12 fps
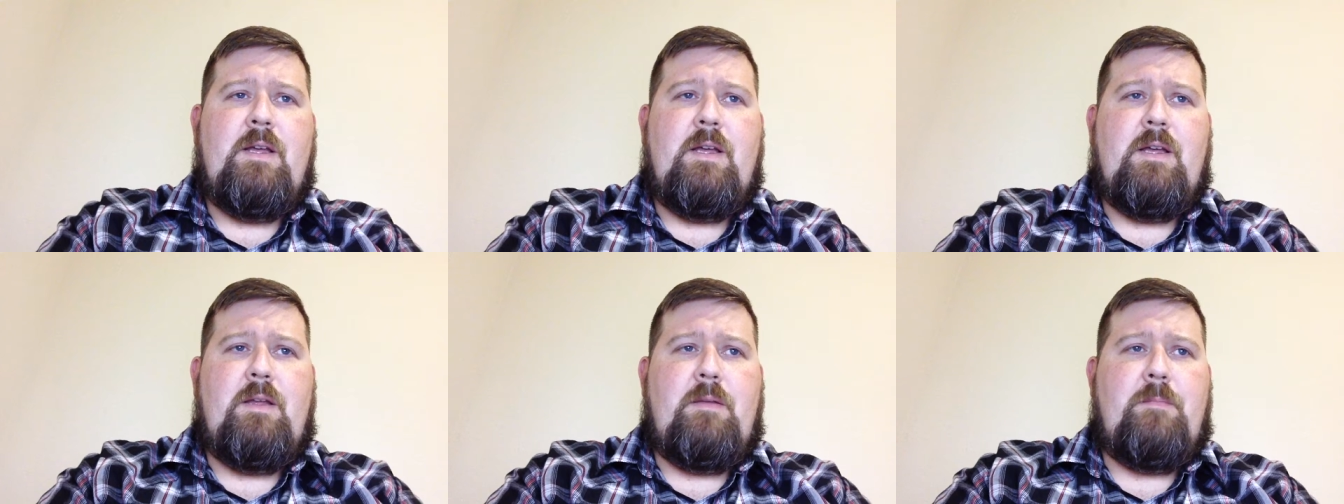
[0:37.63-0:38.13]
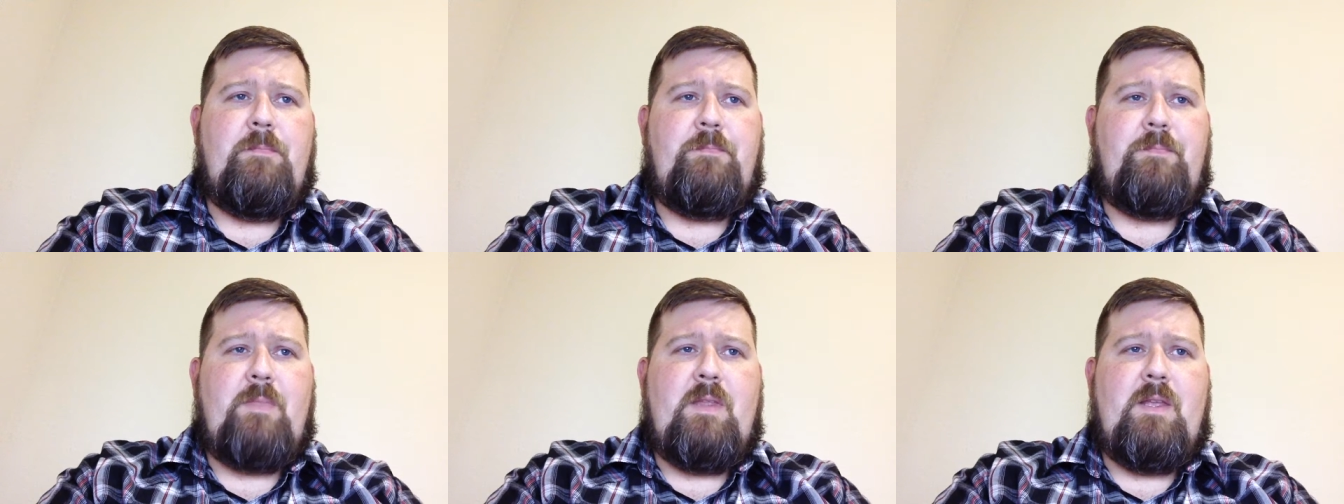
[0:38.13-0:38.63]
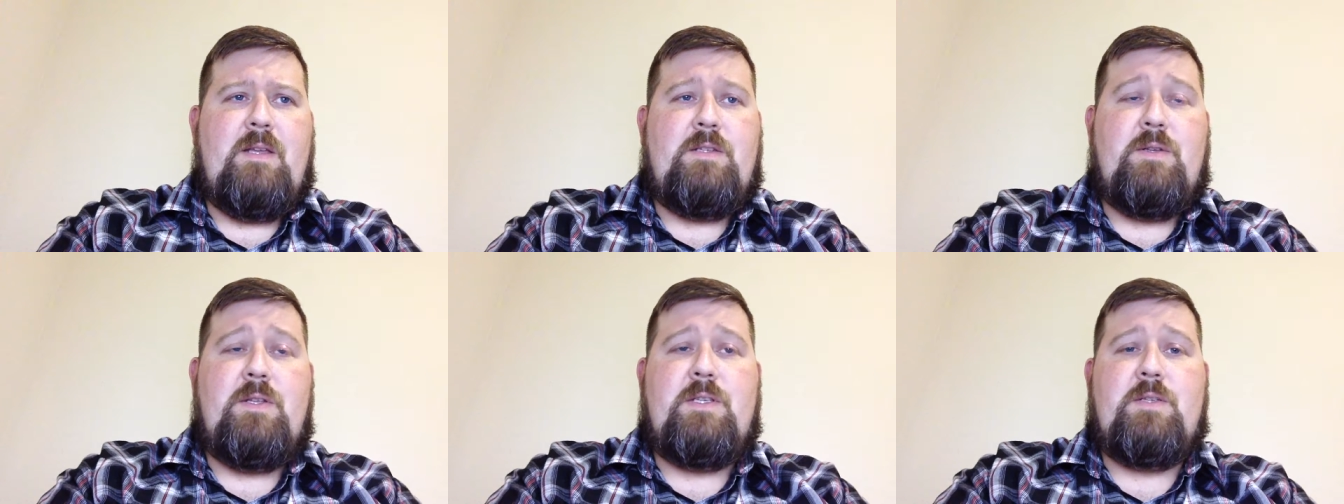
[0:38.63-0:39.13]
Um,
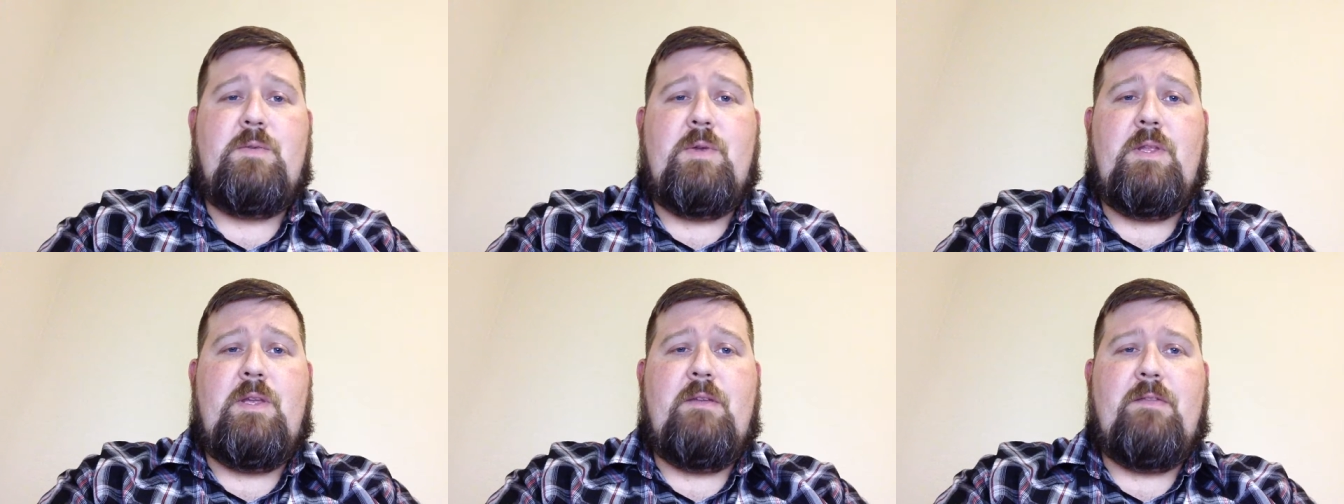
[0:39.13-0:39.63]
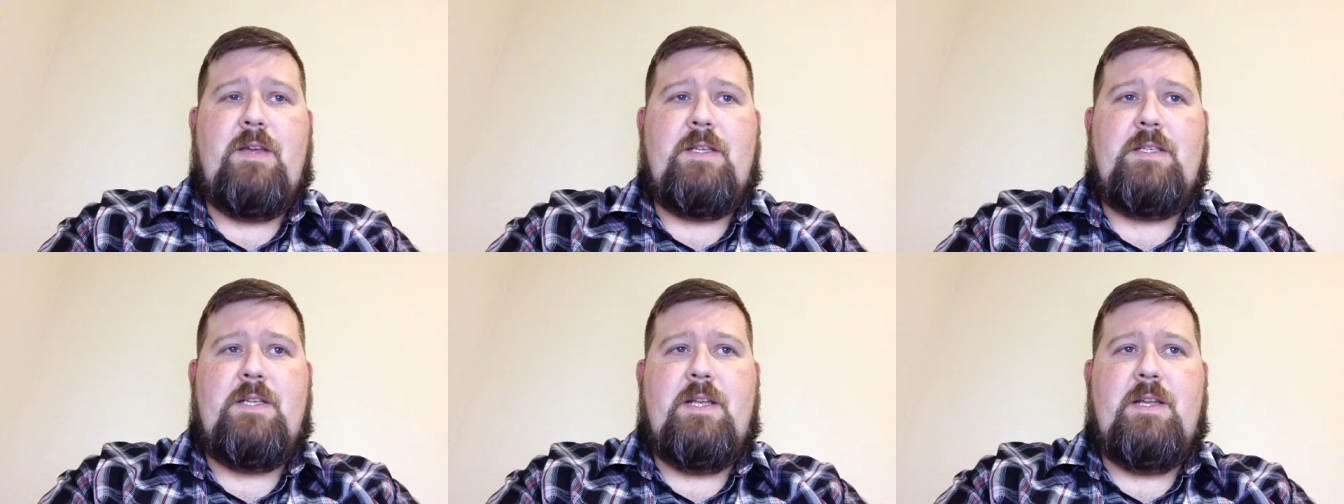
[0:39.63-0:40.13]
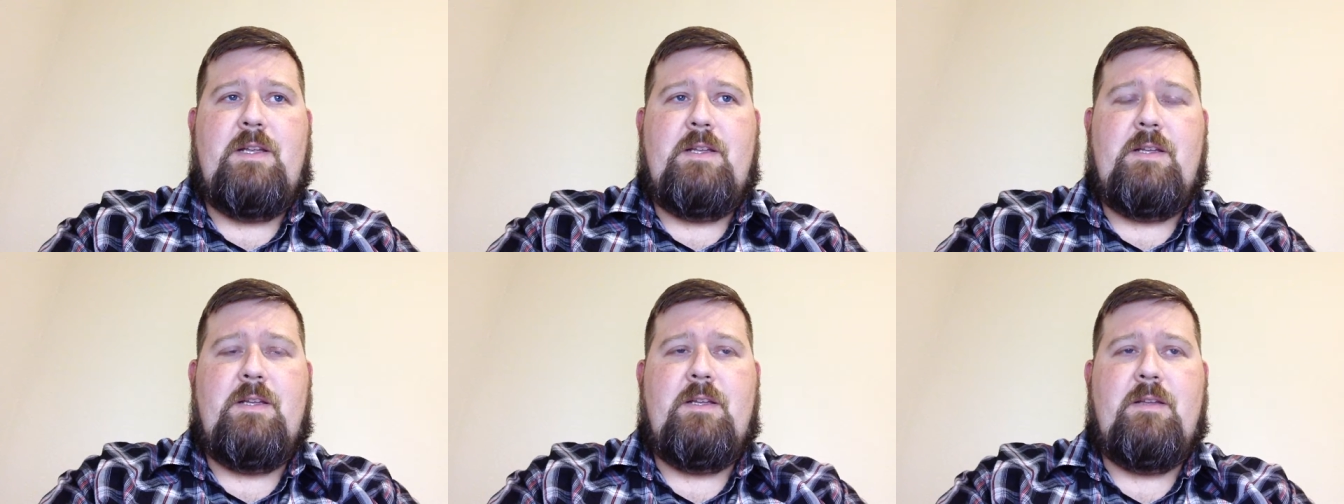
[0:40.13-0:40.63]
so this is really a
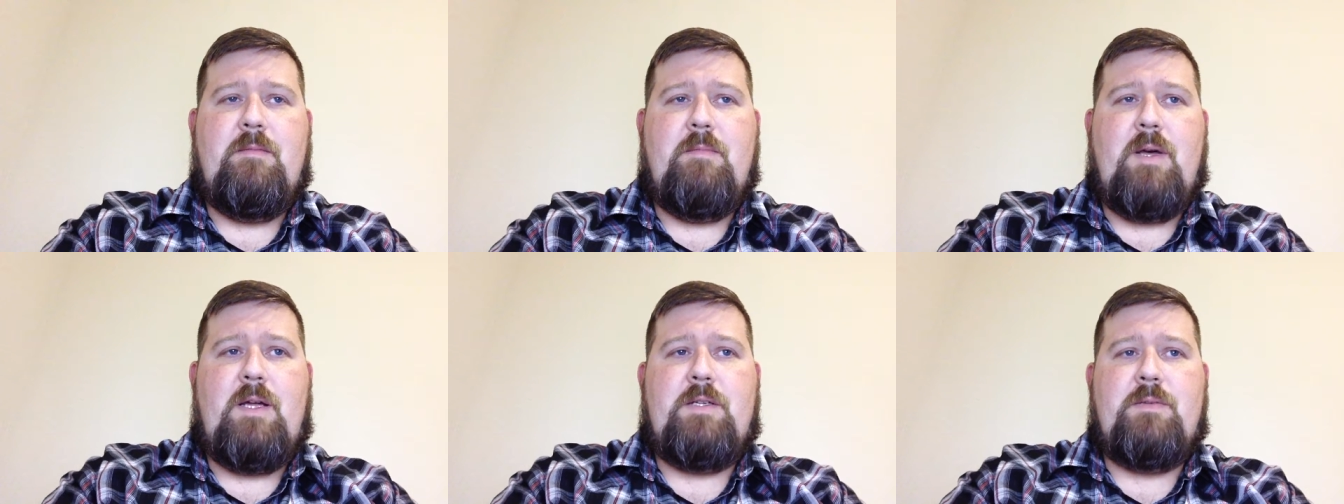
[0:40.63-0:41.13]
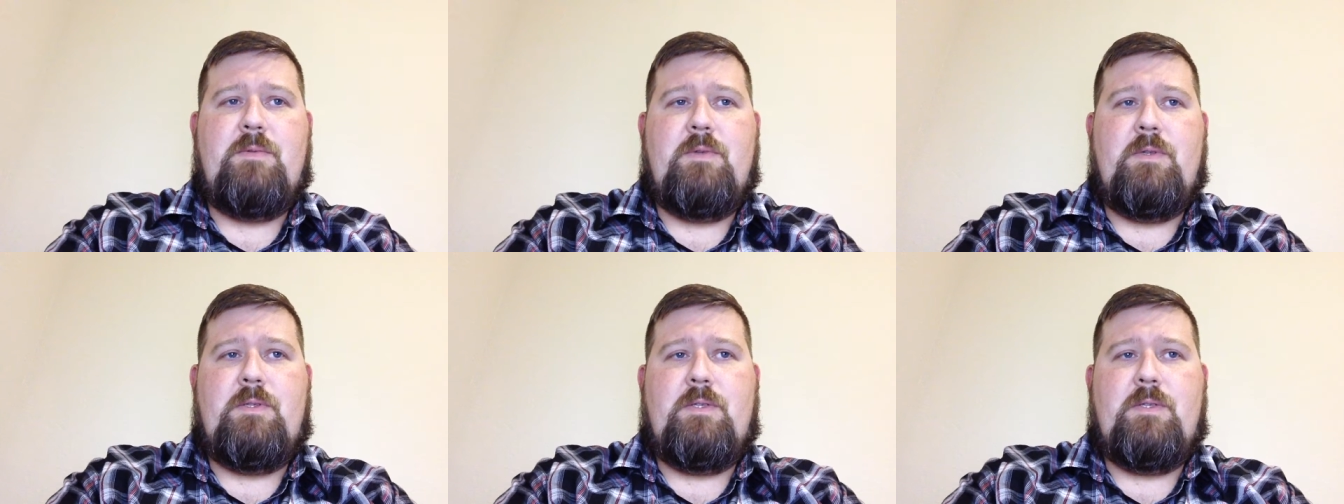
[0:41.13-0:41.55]
fascinating module.